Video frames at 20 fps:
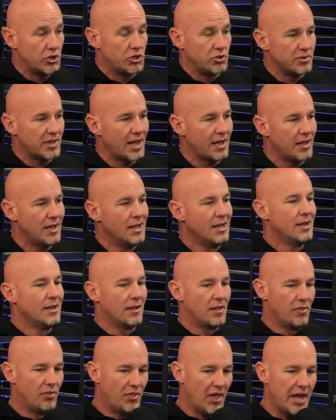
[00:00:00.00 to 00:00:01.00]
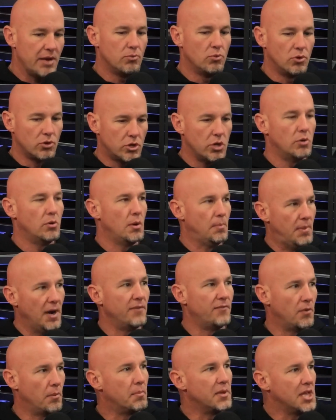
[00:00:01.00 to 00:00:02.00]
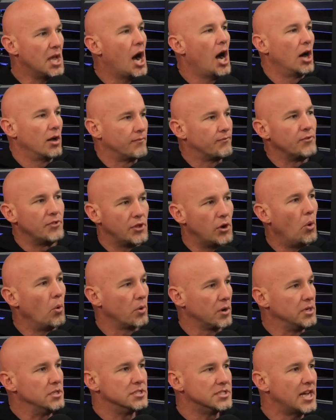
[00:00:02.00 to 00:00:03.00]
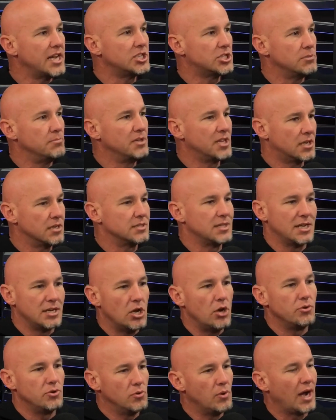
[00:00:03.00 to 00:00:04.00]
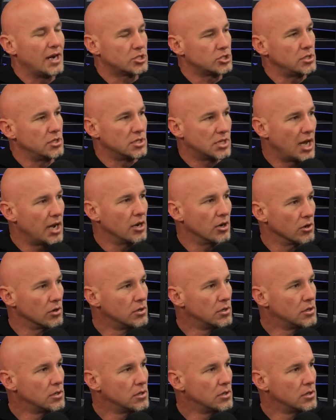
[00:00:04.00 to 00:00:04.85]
to do that, they will go above and beyond for the organization because they know you actually care.